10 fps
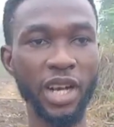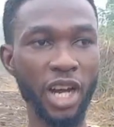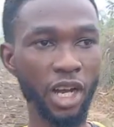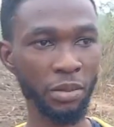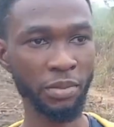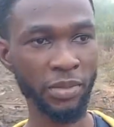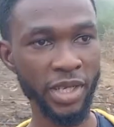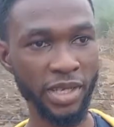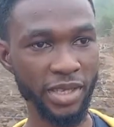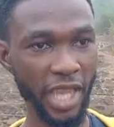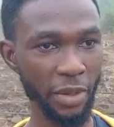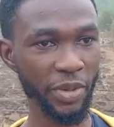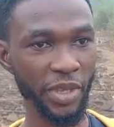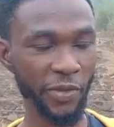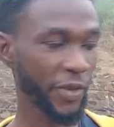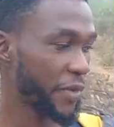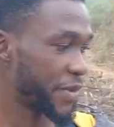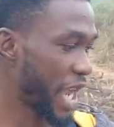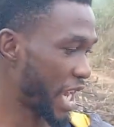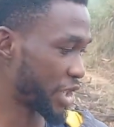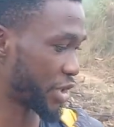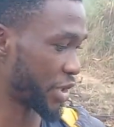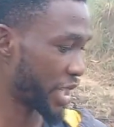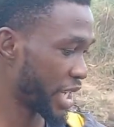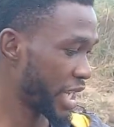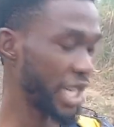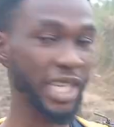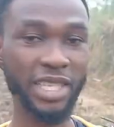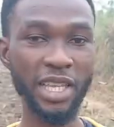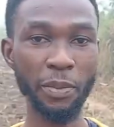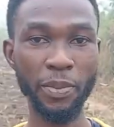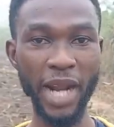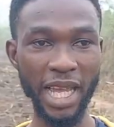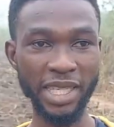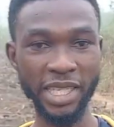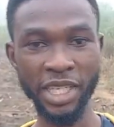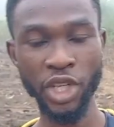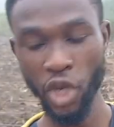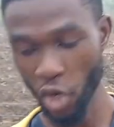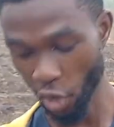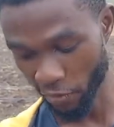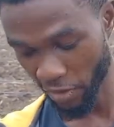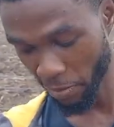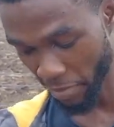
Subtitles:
step, the fifth action, is the planting of the